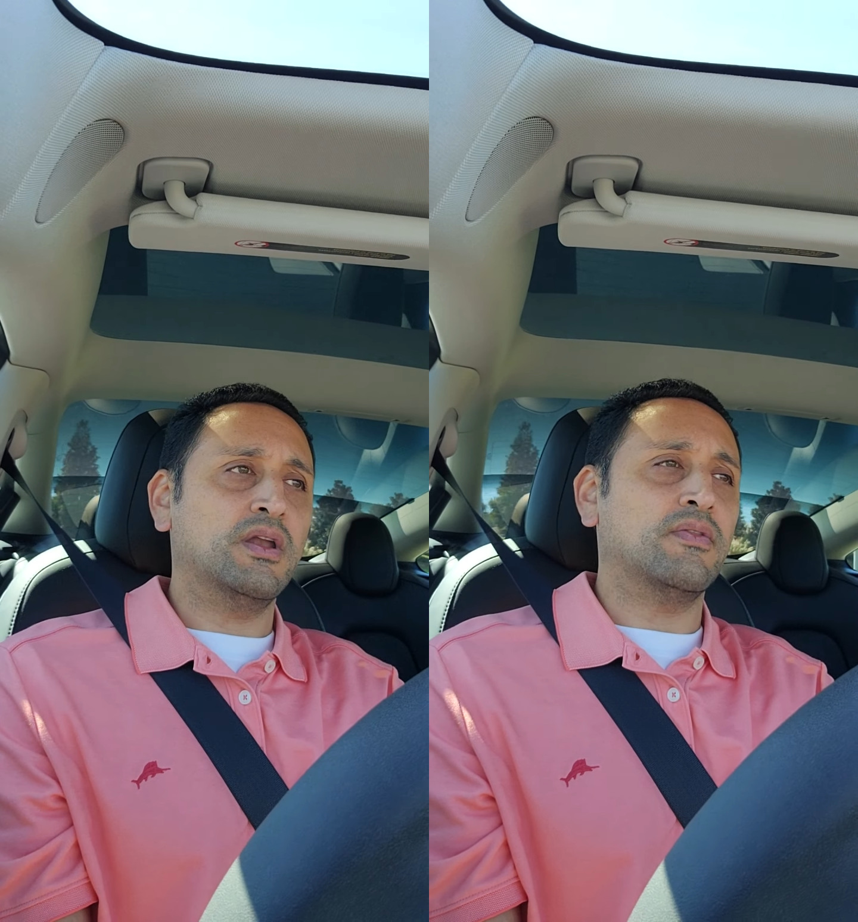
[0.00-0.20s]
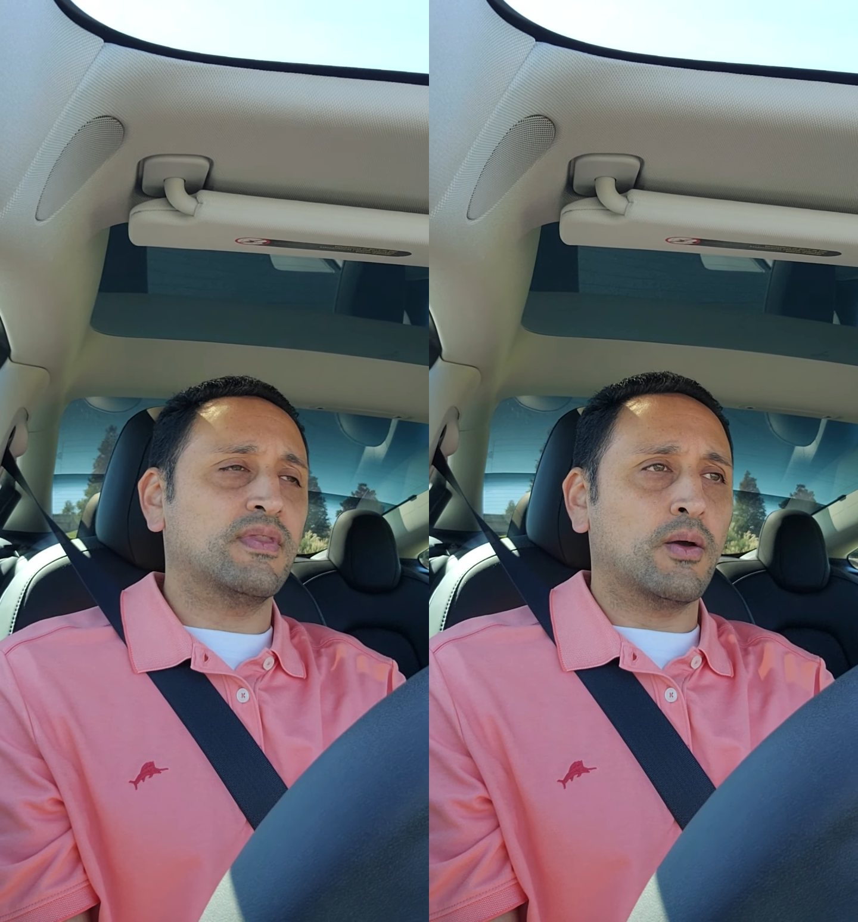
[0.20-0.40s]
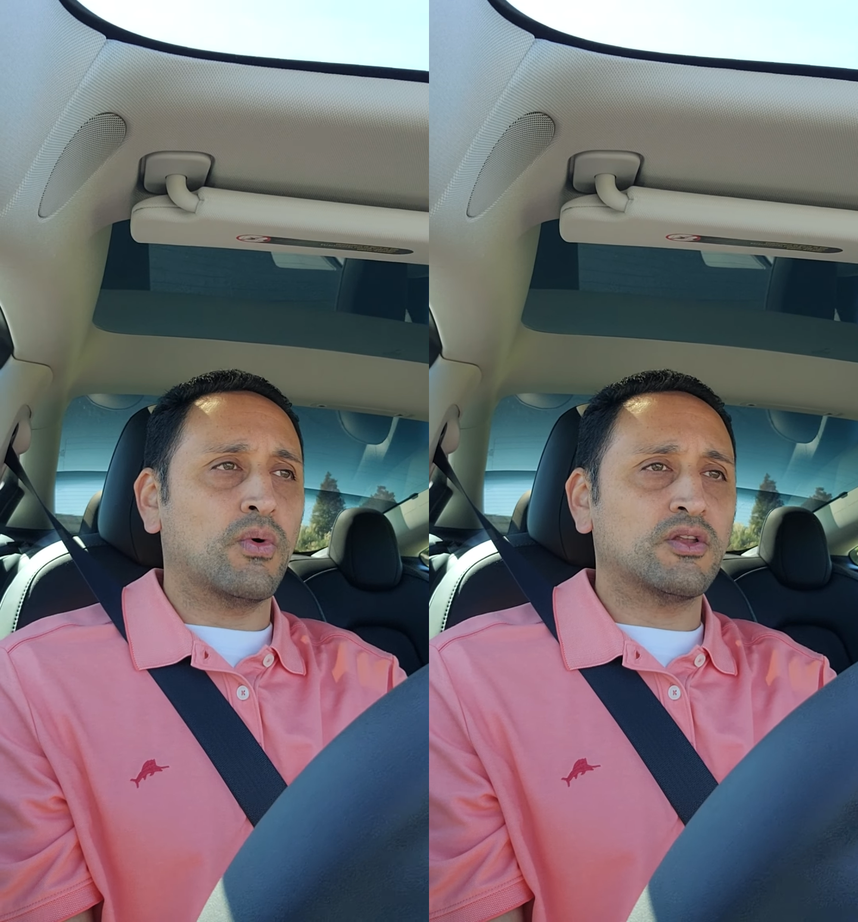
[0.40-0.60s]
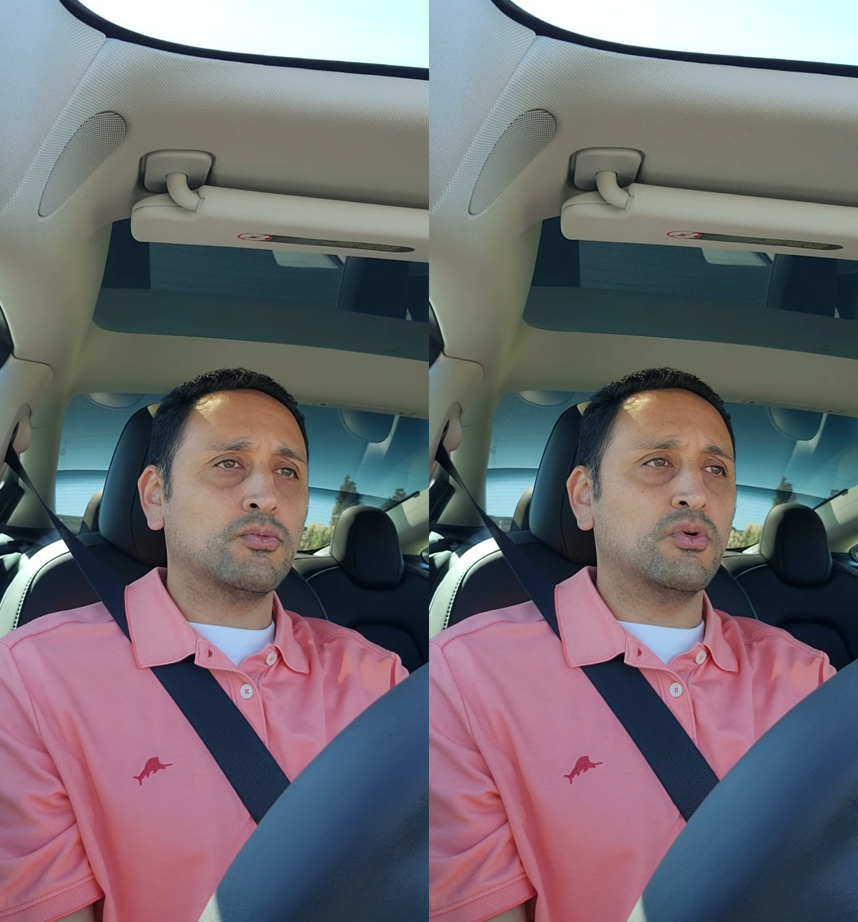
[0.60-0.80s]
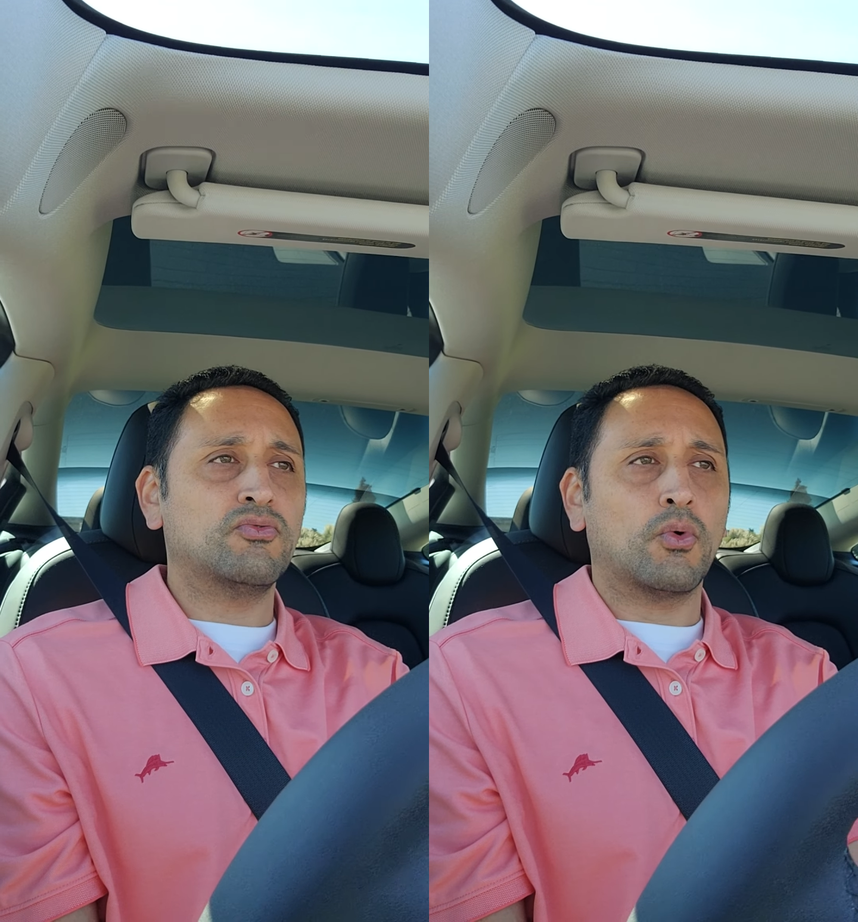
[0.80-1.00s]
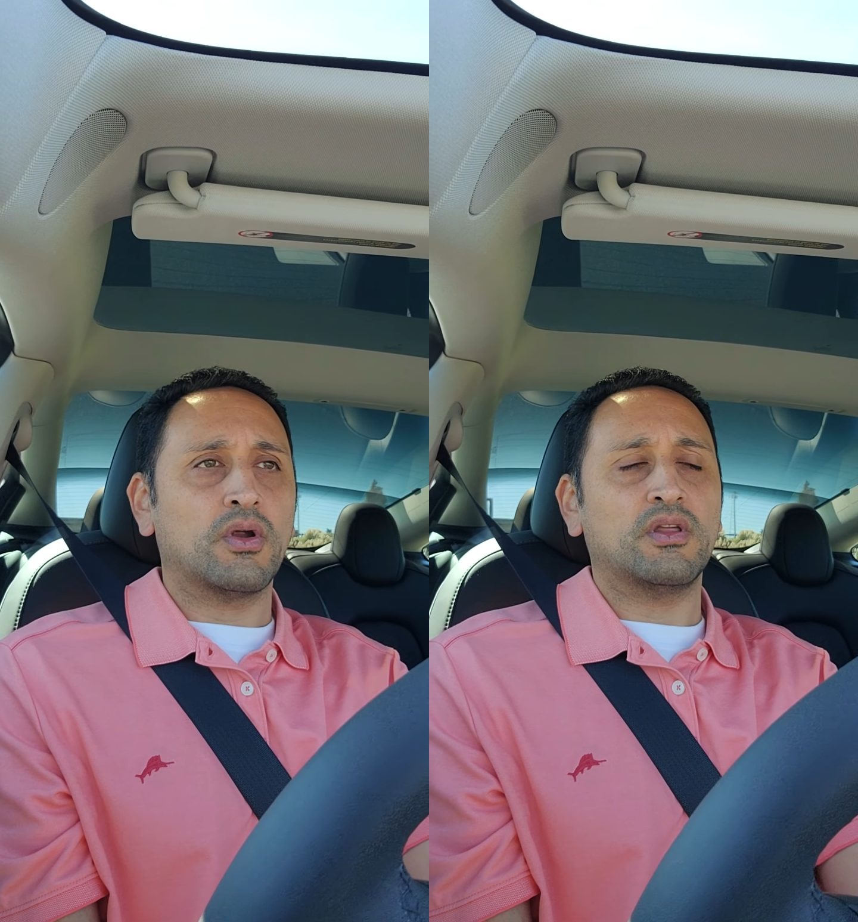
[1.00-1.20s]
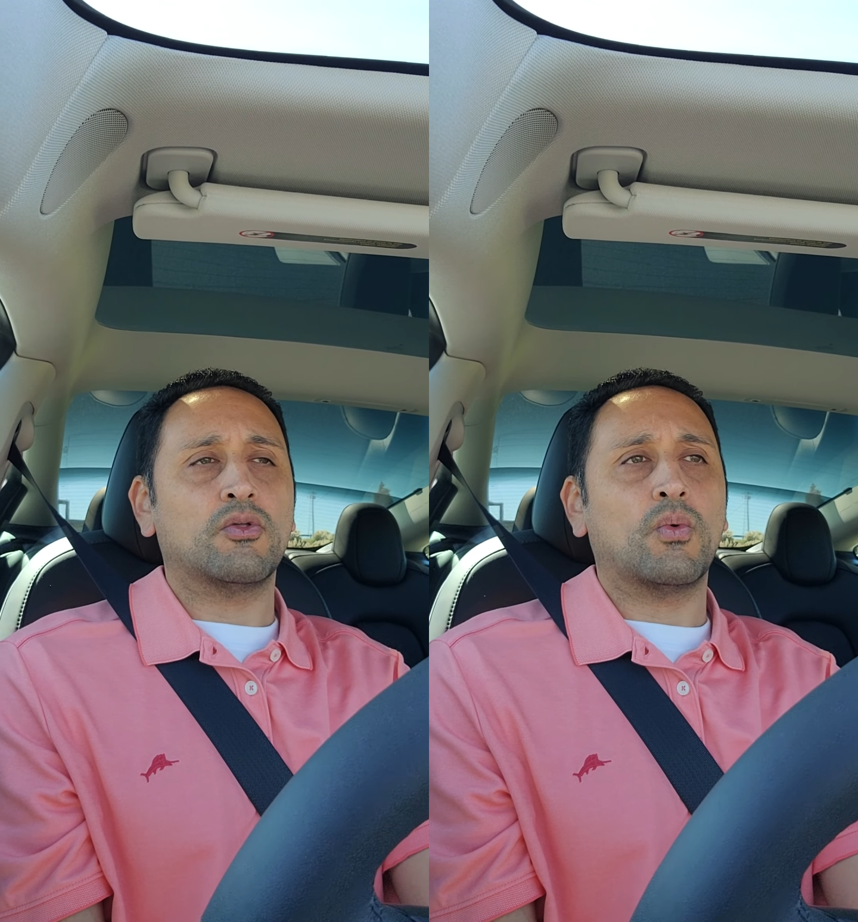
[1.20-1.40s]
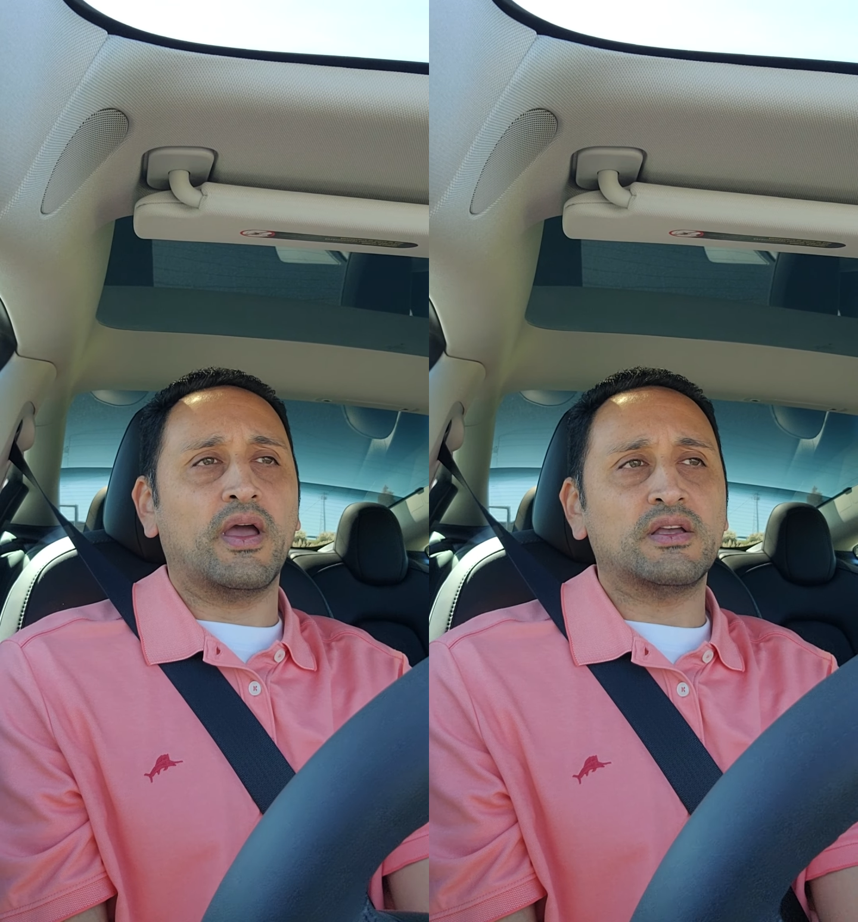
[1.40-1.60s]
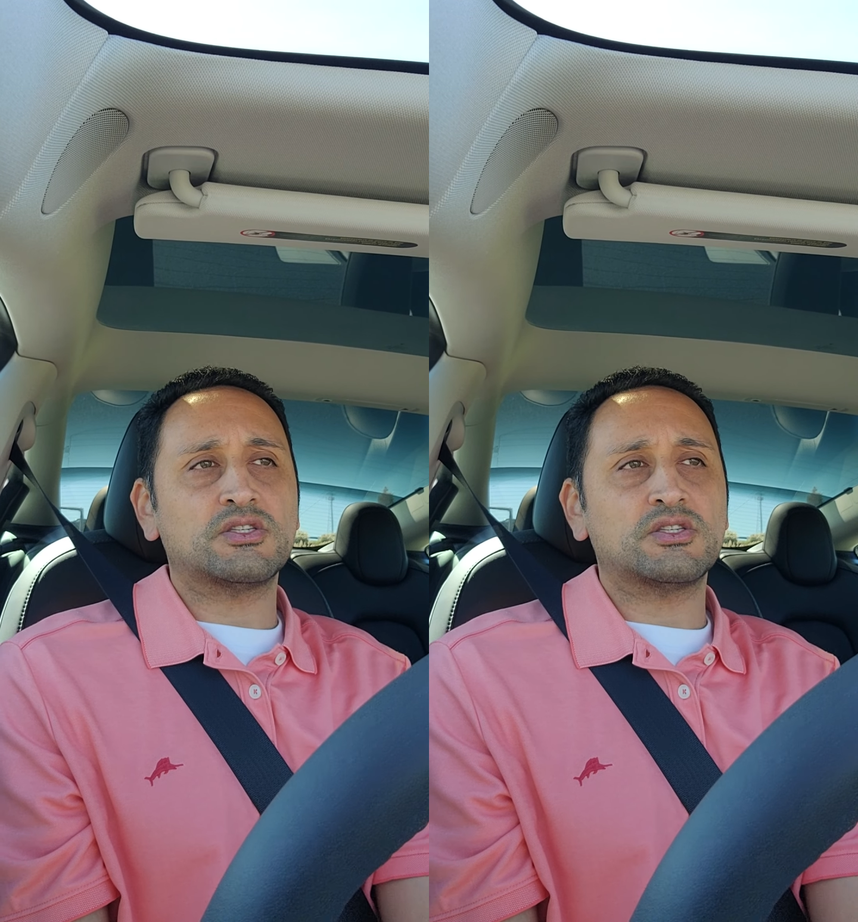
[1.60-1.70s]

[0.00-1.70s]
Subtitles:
and they wanted to move forward either way.